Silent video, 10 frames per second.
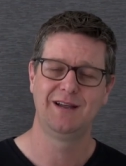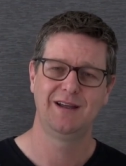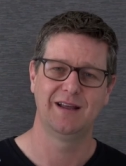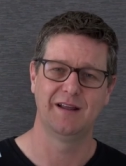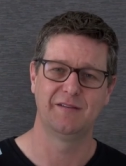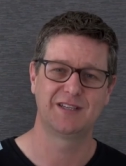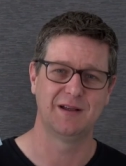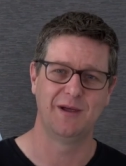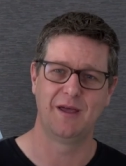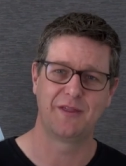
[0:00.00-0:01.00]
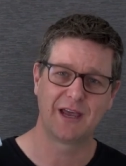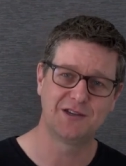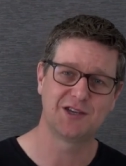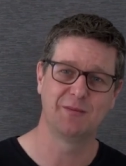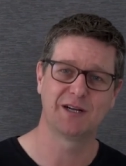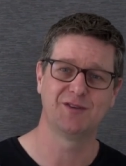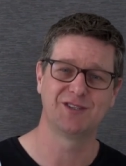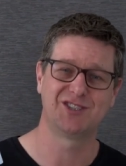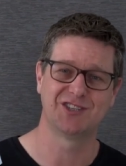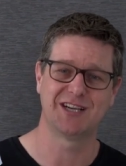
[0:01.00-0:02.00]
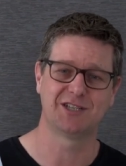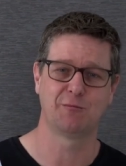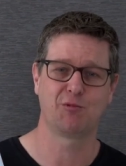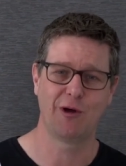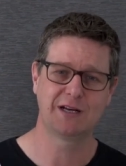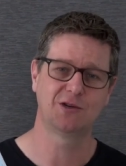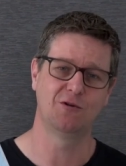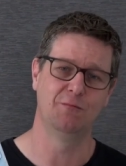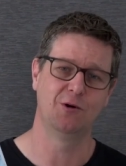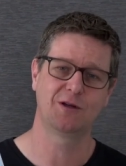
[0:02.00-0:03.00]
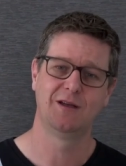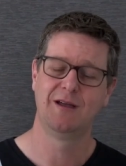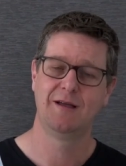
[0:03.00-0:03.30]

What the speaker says: and they've said, man, thank you so much for just such a practical book.